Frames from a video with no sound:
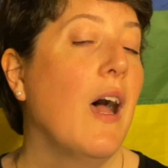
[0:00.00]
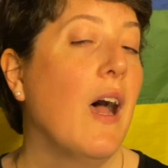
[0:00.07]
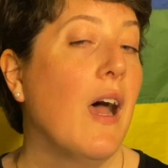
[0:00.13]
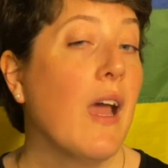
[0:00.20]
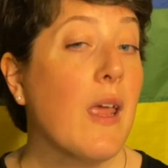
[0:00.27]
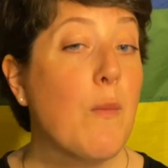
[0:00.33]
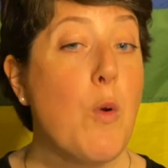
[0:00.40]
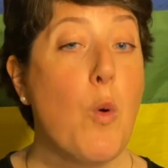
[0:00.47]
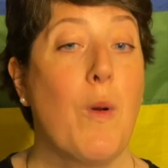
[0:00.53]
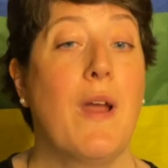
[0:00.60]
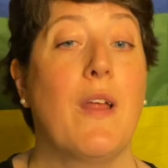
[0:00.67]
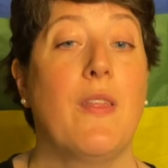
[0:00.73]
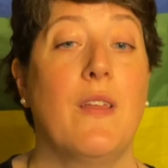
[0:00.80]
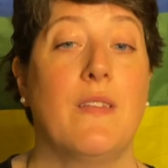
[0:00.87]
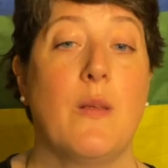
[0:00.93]
I am
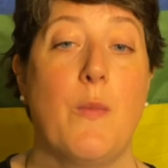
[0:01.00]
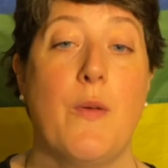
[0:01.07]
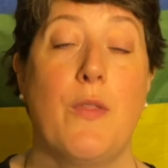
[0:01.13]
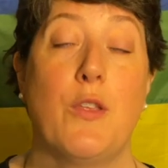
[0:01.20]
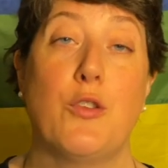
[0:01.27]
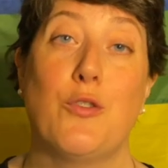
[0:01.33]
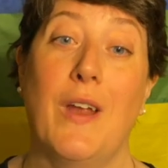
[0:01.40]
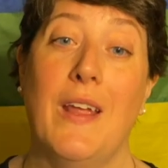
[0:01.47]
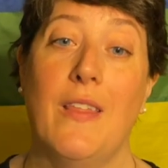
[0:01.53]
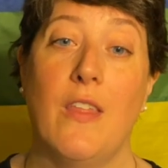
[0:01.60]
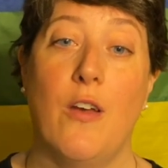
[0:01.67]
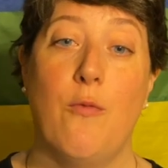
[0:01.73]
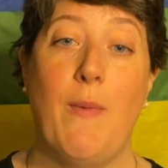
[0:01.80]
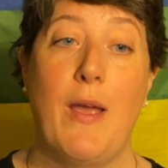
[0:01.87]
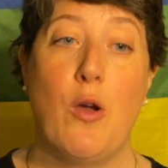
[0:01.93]
aware that some of the
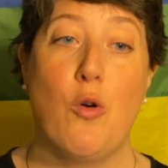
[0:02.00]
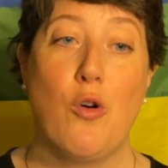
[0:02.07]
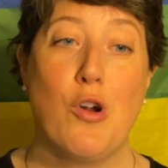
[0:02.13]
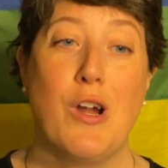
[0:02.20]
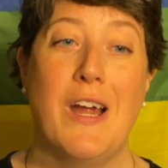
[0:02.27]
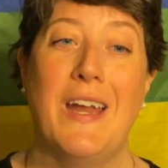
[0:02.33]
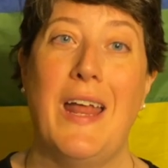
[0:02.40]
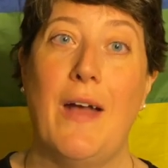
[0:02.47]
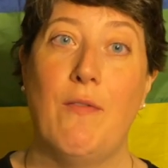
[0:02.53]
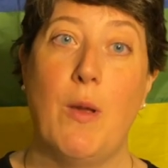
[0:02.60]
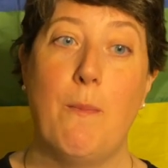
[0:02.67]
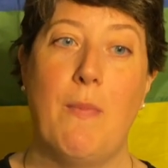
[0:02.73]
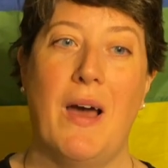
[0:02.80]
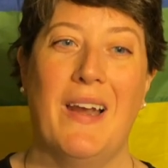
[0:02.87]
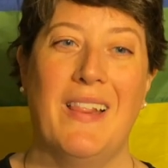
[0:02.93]
strength of my horror at
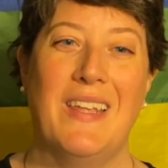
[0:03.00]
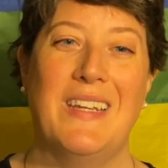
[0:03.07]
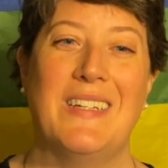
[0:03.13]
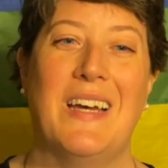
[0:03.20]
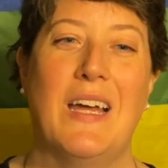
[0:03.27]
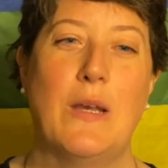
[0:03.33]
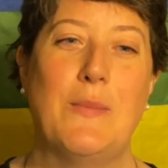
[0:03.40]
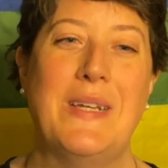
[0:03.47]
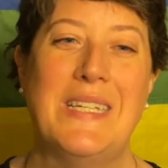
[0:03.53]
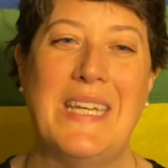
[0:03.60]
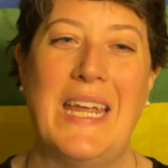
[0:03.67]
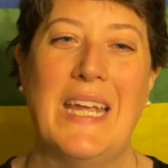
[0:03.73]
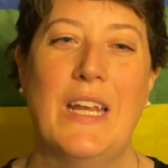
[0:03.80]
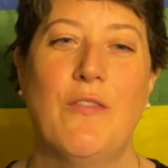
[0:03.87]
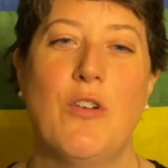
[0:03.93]
having bodily autonomy
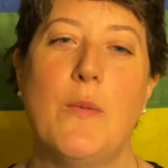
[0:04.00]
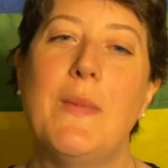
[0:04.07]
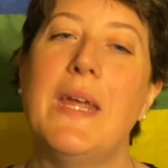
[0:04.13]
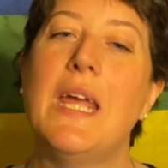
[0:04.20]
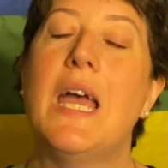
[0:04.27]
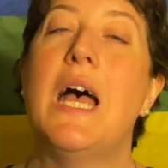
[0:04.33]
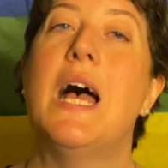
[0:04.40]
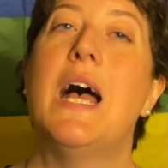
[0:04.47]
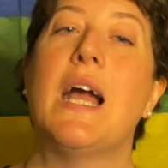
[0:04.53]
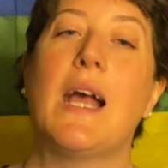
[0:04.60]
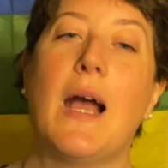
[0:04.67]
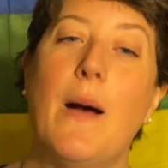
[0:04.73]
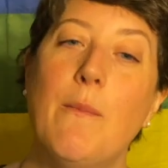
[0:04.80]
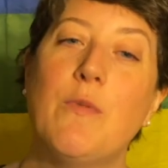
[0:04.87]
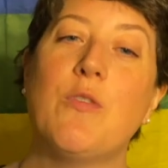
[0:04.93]
taken from me
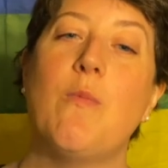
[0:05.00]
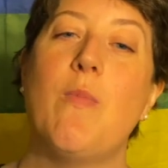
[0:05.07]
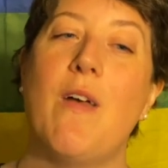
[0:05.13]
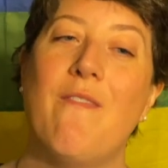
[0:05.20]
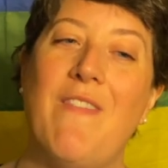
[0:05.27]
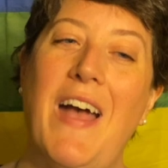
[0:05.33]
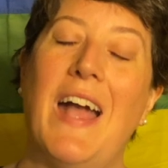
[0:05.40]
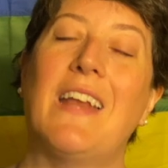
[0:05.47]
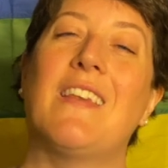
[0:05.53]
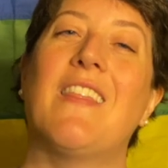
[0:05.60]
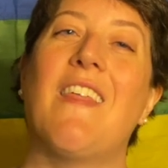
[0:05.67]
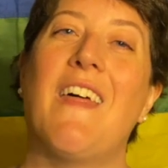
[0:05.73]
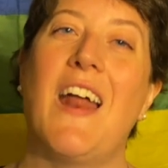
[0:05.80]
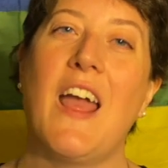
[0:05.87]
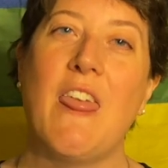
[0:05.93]
comes from the
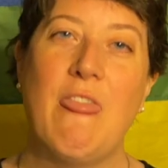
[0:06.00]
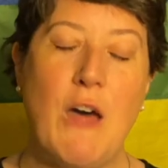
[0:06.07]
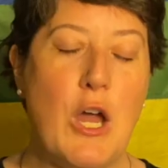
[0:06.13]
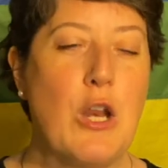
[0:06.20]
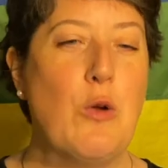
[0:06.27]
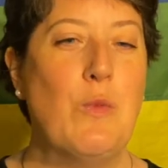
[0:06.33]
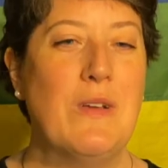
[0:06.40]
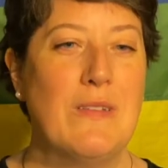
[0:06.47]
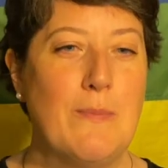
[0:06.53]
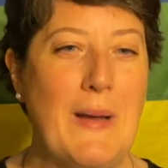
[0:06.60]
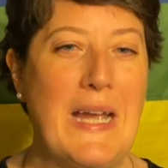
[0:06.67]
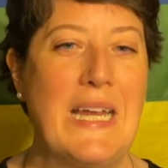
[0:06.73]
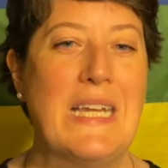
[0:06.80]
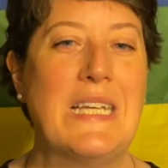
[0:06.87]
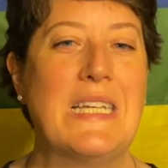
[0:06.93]
fact that I thought it was
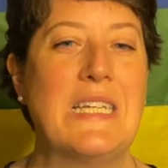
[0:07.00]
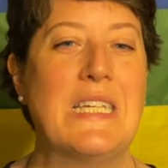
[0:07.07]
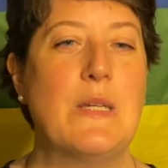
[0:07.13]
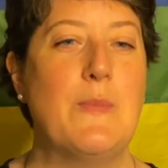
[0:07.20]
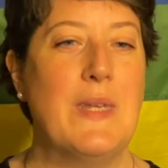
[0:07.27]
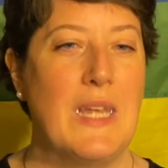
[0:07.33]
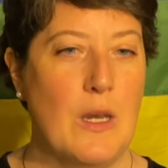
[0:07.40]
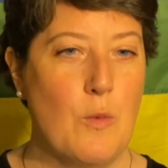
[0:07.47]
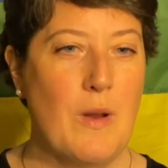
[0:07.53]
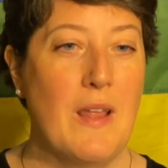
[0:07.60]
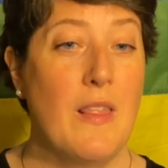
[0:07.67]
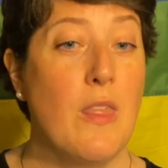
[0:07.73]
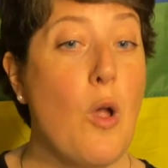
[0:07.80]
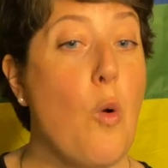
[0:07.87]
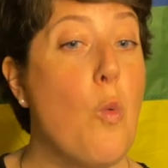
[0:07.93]
mine to begin
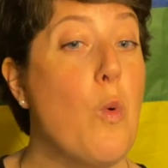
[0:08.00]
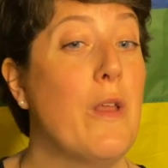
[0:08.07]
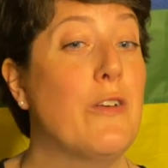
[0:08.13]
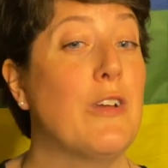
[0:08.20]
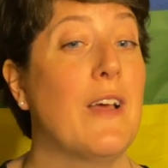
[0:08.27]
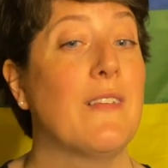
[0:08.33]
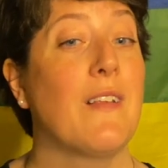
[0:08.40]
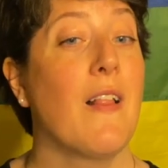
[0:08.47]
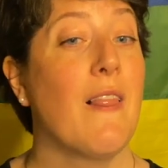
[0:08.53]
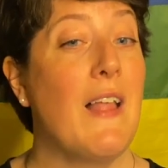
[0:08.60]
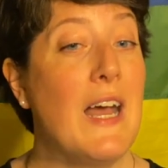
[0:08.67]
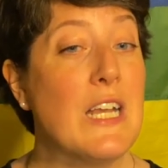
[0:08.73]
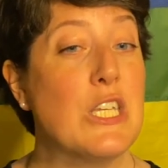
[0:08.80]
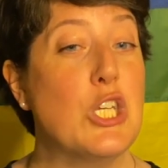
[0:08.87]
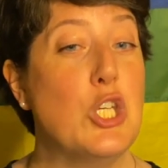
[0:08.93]
with, which has a
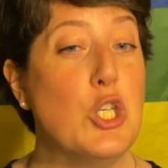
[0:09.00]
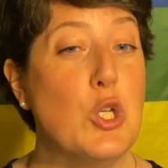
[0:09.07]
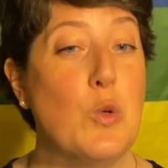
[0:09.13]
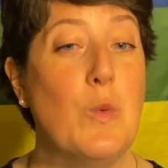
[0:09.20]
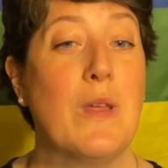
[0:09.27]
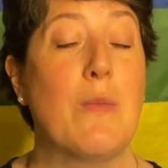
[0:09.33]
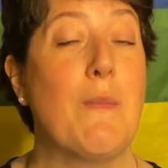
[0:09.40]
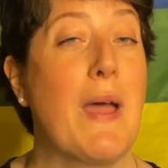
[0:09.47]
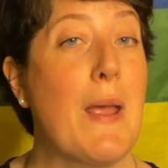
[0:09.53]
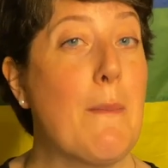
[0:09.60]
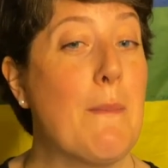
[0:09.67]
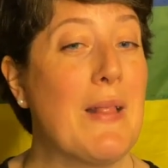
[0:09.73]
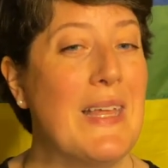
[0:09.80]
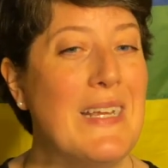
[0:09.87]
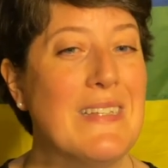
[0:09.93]
lot to do with my
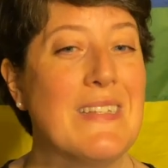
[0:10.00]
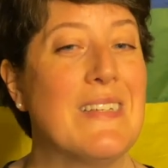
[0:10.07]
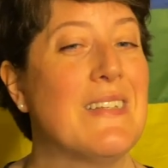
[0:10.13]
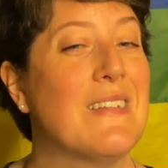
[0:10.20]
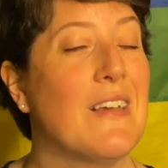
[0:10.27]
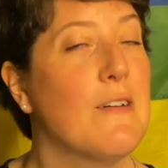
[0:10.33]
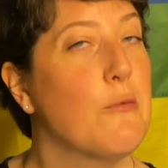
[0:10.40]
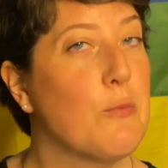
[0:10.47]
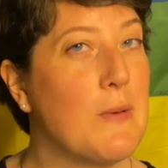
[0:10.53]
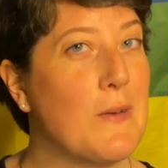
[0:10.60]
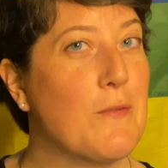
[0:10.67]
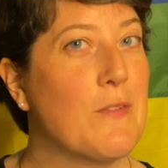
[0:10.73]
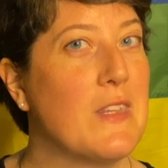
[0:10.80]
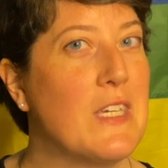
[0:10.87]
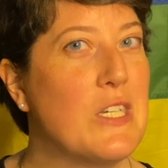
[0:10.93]
places of
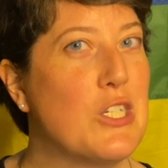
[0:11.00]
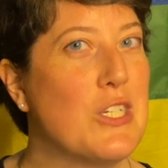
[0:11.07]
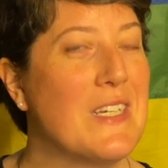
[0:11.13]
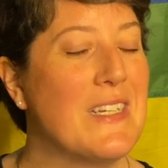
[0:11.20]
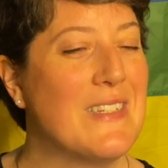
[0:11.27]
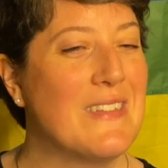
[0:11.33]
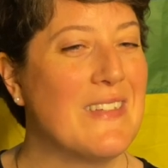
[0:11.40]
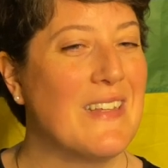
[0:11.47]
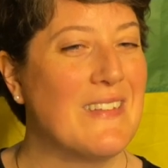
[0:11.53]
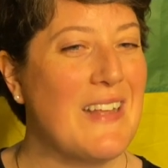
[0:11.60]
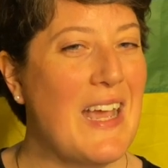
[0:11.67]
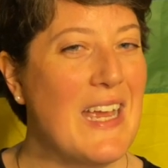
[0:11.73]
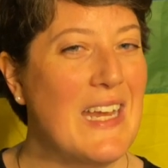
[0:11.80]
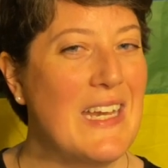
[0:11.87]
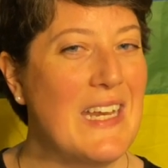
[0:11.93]
privilege in
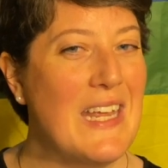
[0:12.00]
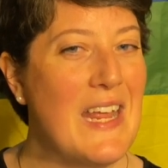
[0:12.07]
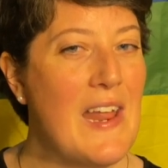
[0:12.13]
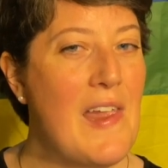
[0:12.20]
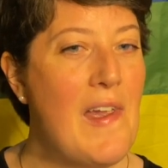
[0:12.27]
society.